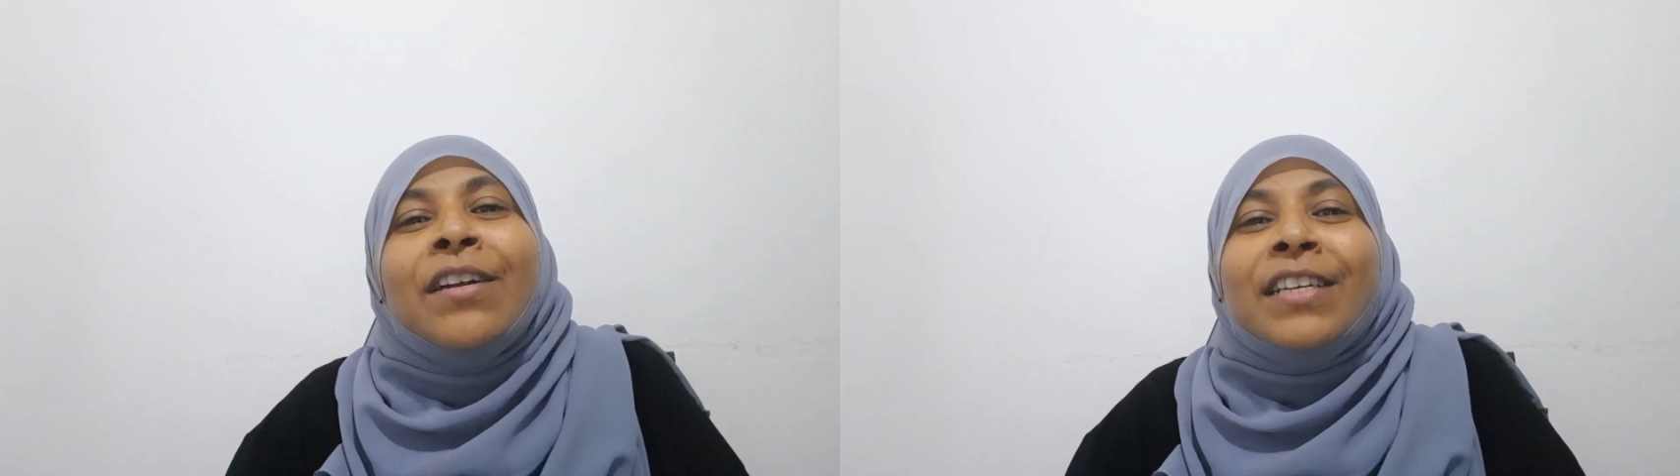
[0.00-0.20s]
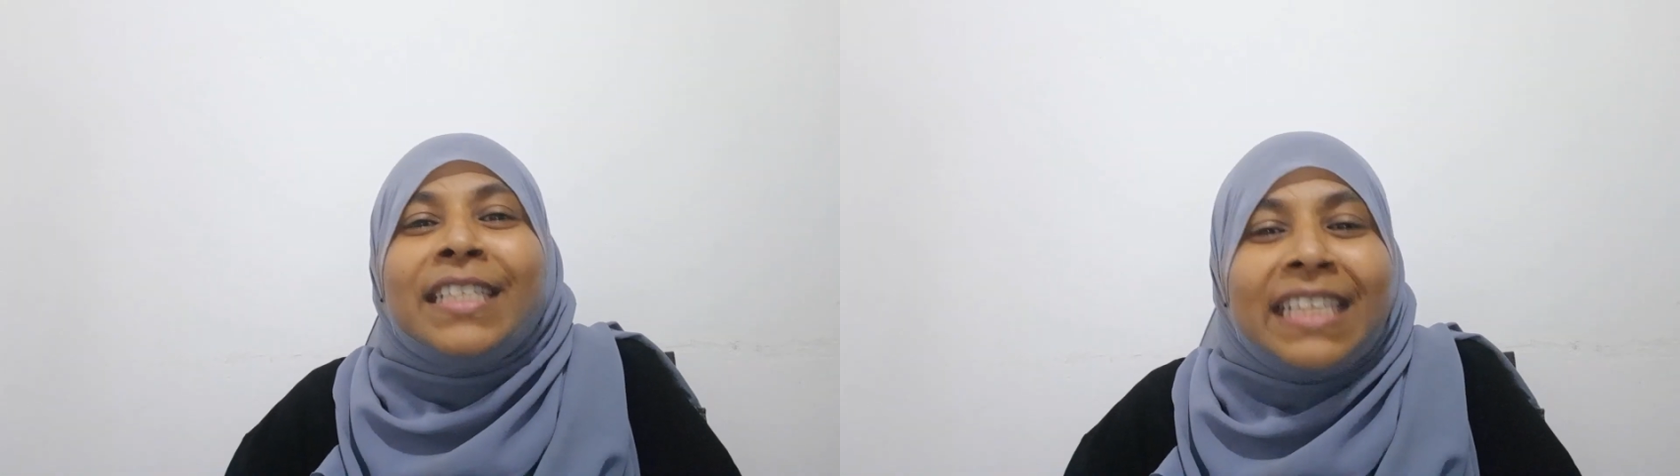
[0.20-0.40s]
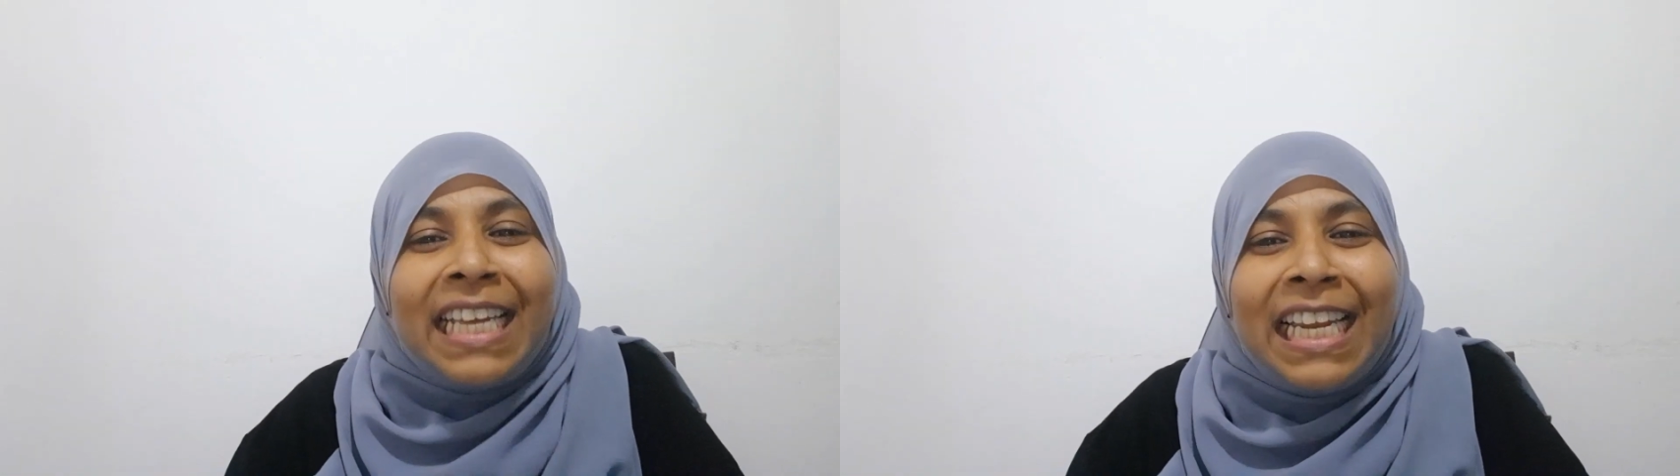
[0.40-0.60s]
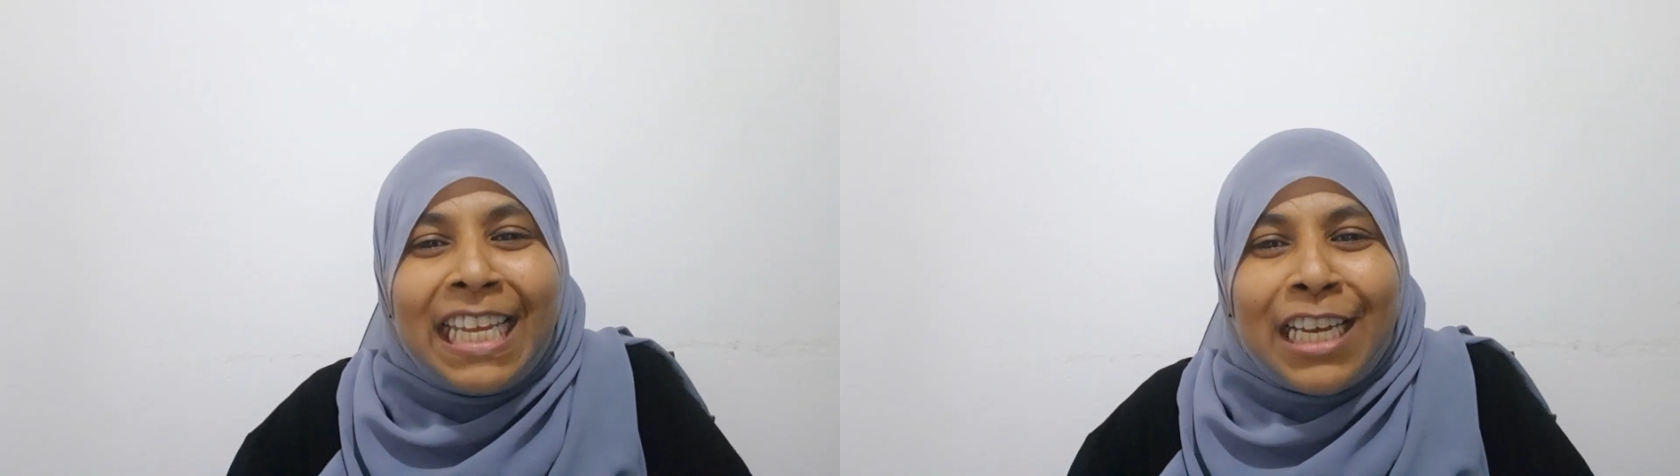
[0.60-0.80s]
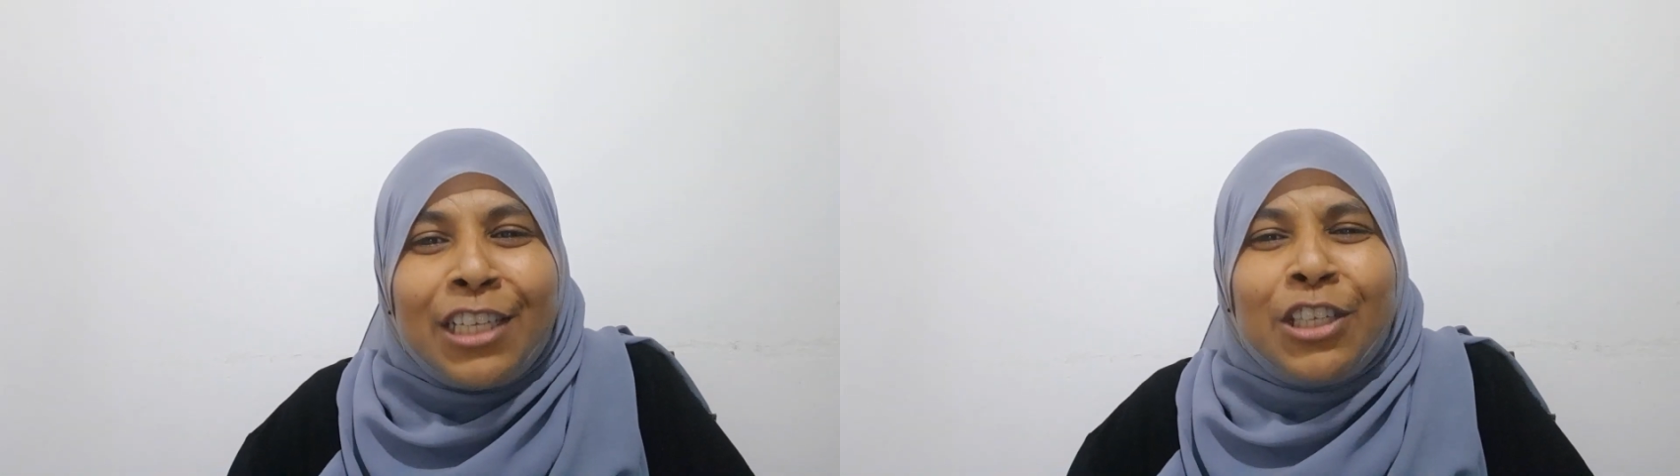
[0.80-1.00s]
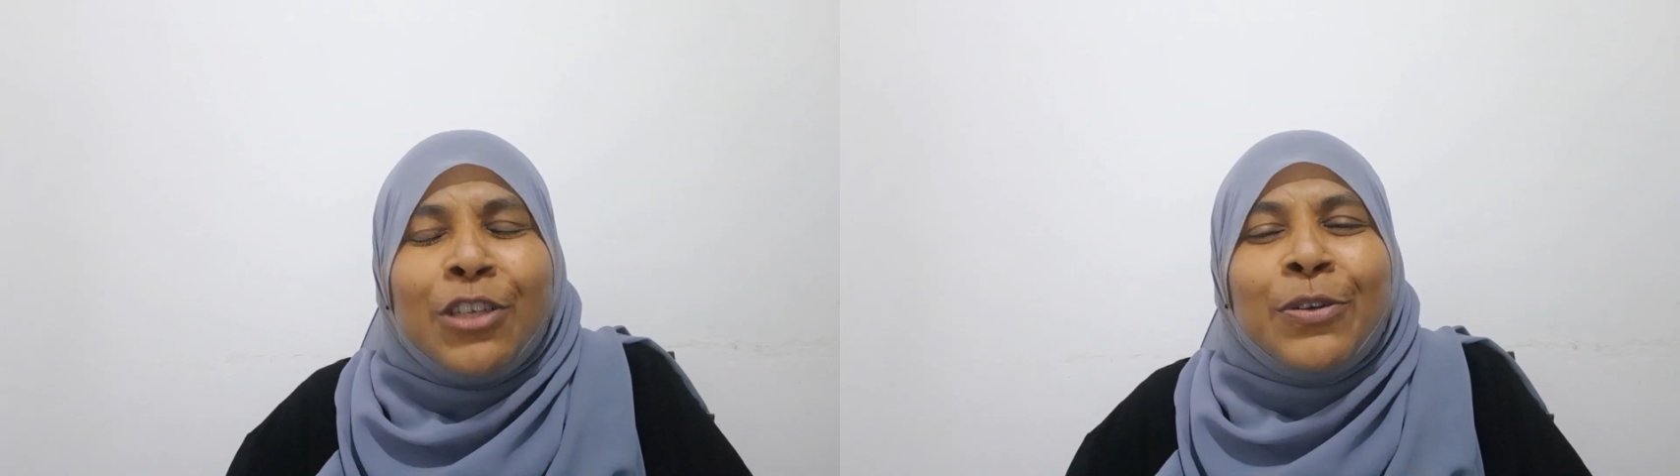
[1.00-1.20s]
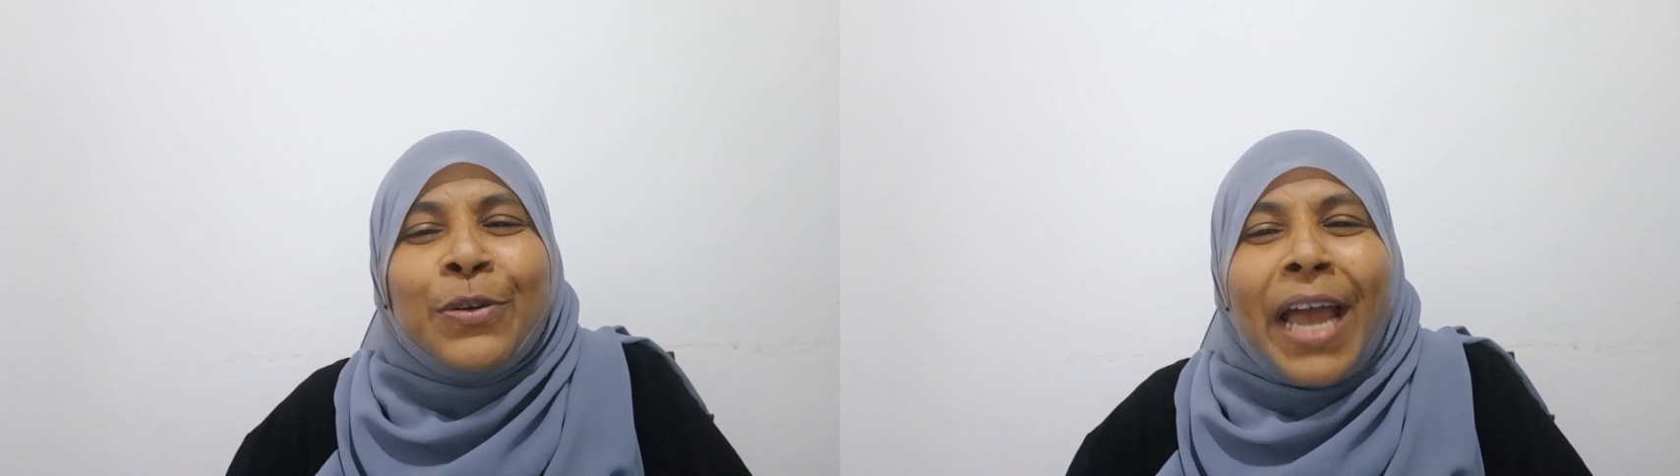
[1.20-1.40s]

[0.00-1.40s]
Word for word: resilience you